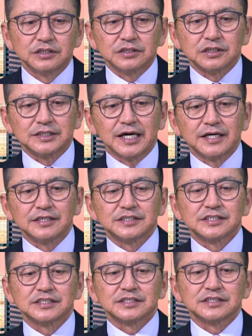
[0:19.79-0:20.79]
Today
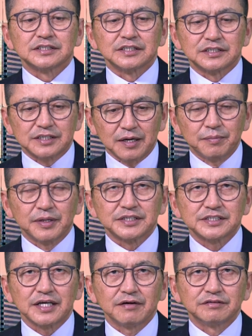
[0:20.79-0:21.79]
is December
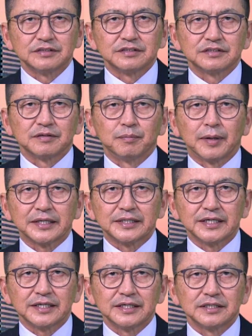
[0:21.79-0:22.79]
7th,
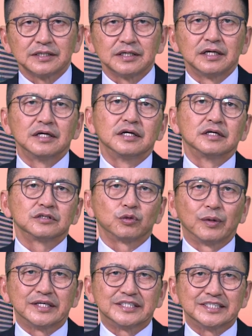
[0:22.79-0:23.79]
Monday,
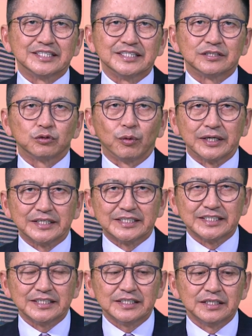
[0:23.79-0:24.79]

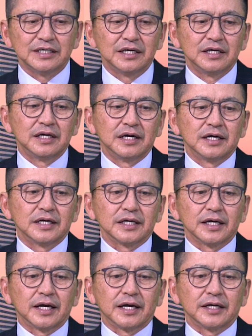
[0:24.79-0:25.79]
2020,
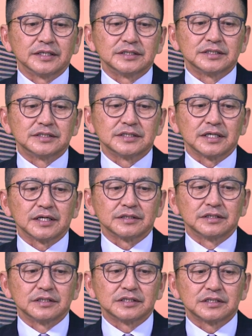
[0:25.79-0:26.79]
and
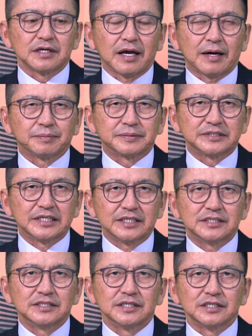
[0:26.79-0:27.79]
this
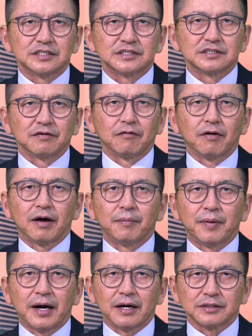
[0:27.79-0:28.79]
update is
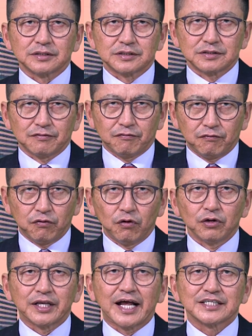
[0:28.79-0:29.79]
about for
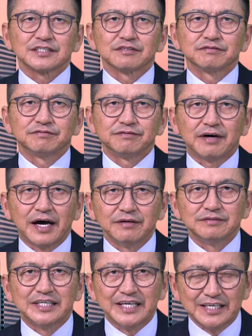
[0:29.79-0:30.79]
last
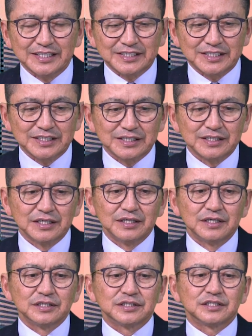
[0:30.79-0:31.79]
5 days
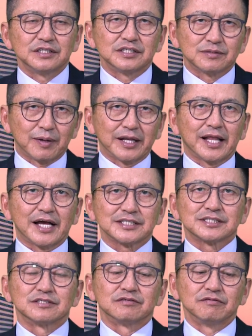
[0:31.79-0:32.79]
since my
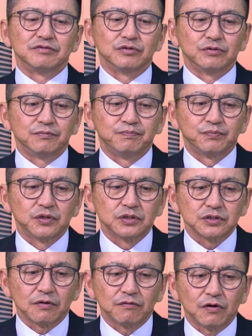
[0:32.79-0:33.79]
last review.
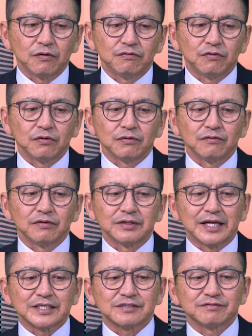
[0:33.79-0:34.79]
So for
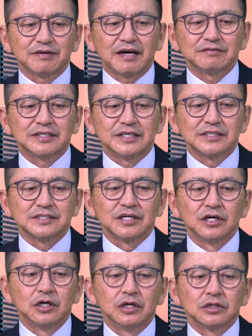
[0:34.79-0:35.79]
last 5 days,
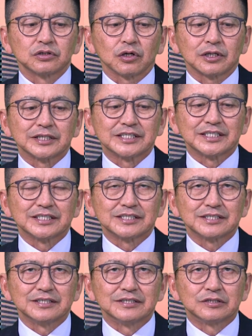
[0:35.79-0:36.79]
total
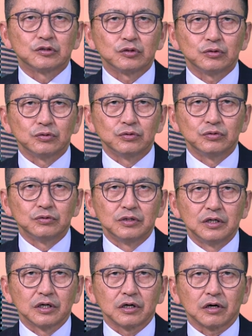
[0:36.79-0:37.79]
62
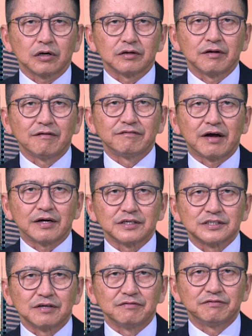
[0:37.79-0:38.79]

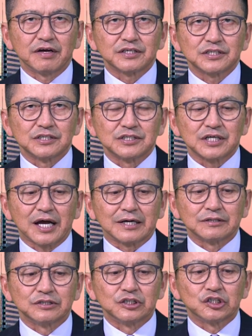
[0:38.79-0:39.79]
coronavirus infections are
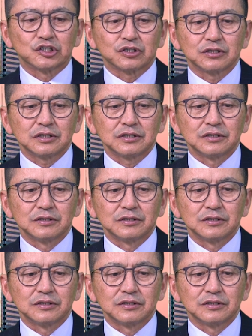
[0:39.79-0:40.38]
registered,